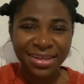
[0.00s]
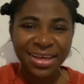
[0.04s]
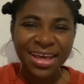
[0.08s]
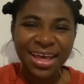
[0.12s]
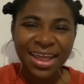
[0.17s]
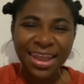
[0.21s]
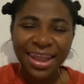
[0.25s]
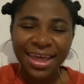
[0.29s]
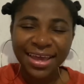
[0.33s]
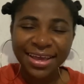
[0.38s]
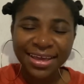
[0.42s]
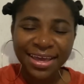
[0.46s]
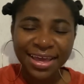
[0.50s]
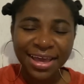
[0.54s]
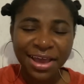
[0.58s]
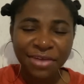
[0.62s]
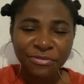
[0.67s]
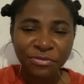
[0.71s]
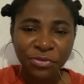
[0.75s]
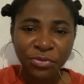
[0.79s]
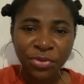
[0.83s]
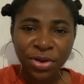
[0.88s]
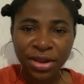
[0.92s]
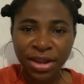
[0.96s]
Like,
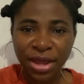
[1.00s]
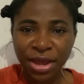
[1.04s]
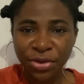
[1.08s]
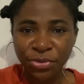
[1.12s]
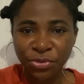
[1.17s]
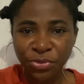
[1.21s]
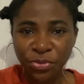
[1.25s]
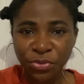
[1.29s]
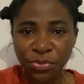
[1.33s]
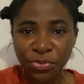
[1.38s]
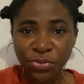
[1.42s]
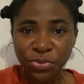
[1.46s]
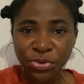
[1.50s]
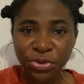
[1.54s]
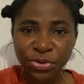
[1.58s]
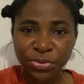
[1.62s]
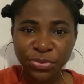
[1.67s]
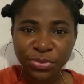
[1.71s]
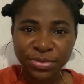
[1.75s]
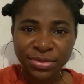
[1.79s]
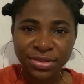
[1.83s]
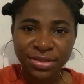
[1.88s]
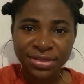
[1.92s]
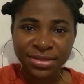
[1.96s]
everyone I know who
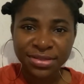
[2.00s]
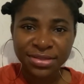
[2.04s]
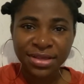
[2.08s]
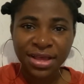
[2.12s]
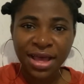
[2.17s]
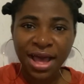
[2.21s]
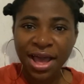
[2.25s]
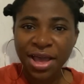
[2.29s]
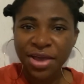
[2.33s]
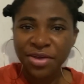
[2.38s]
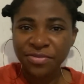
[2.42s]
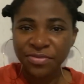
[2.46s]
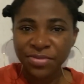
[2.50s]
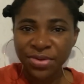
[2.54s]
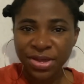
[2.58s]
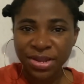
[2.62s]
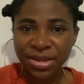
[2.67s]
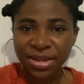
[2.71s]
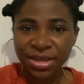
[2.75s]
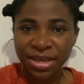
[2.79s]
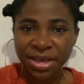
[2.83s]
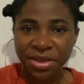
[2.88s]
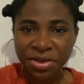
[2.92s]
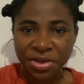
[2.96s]
uses
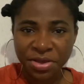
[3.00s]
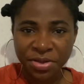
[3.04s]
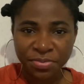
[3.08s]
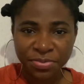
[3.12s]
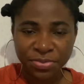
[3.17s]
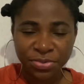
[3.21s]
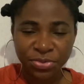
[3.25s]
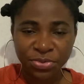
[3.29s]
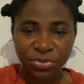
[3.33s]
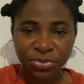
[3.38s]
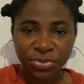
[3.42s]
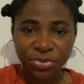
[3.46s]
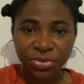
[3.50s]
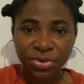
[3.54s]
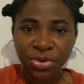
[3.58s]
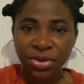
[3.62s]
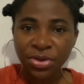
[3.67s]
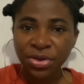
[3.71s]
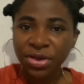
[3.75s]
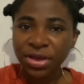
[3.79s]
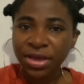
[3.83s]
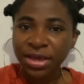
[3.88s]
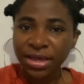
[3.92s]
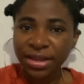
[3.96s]
Ayurvedic herbs to
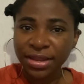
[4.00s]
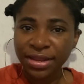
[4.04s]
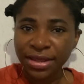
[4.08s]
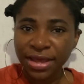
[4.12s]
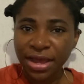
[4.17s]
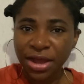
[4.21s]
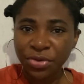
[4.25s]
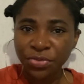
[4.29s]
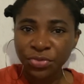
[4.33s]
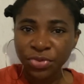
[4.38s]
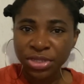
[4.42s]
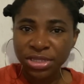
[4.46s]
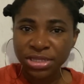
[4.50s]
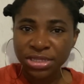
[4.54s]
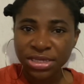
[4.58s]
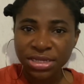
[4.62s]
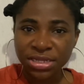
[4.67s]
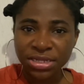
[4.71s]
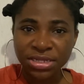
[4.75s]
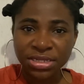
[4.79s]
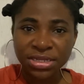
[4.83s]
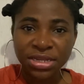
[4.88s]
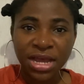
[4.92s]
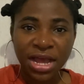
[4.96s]
in their
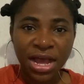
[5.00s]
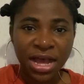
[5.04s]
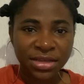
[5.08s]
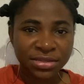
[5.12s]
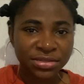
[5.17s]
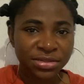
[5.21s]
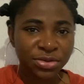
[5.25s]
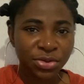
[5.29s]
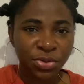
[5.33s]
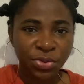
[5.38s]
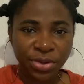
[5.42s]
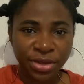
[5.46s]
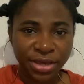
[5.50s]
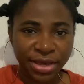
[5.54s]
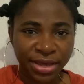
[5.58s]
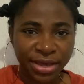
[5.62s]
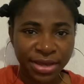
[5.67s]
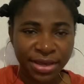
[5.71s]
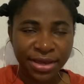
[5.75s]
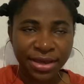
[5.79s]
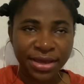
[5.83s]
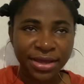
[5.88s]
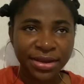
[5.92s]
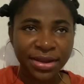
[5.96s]
routine has long
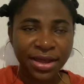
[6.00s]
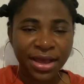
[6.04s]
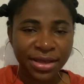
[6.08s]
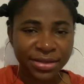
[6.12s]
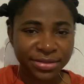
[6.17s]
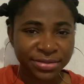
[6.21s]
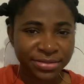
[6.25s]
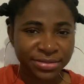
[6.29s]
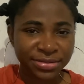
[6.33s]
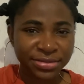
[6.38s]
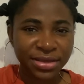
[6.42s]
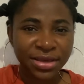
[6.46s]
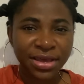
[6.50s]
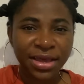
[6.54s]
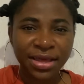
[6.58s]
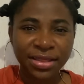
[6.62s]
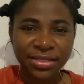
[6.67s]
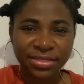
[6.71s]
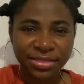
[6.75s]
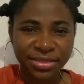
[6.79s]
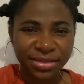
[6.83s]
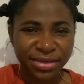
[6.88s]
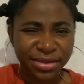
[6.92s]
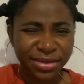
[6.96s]
hair and has
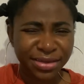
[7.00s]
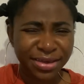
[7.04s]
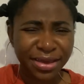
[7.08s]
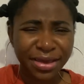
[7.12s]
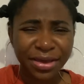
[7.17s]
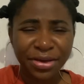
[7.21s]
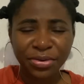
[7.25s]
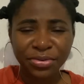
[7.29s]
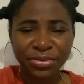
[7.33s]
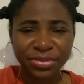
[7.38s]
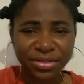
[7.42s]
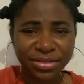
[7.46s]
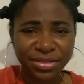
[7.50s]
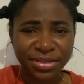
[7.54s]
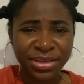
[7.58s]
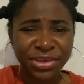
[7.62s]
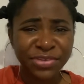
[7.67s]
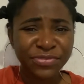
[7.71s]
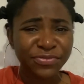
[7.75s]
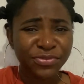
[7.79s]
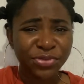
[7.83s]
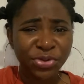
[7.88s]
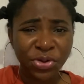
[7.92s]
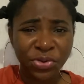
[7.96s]
thick, healthy,
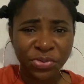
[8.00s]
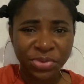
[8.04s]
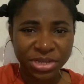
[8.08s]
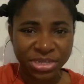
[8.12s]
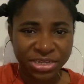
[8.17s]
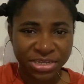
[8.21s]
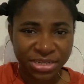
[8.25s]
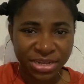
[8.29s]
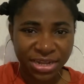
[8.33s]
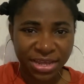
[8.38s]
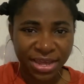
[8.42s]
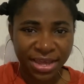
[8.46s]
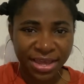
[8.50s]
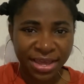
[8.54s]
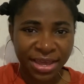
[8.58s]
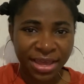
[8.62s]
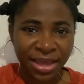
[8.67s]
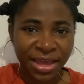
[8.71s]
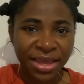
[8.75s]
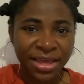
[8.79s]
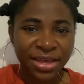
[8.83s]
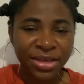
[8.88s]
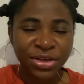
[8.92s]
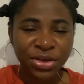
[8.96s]
flourishing
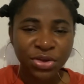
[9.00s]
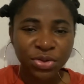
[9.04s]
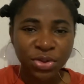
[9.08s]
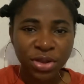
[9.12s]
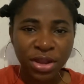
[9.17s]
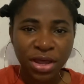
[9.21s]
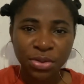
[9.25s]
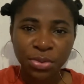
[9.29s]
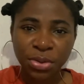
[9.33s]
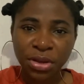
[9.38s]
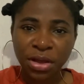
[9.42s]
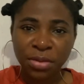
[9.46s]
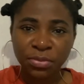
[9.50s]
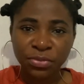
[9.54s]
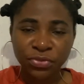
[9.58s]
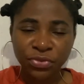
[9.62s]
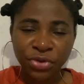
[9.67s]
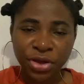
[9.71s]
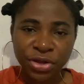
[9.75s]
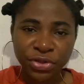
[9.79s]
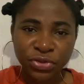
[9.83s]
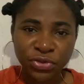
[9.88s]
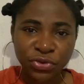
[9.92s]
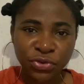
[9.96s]
hair. So that's what I'm
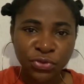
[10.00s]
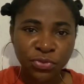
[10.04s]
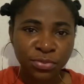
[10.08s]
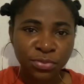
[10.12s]
trying to do.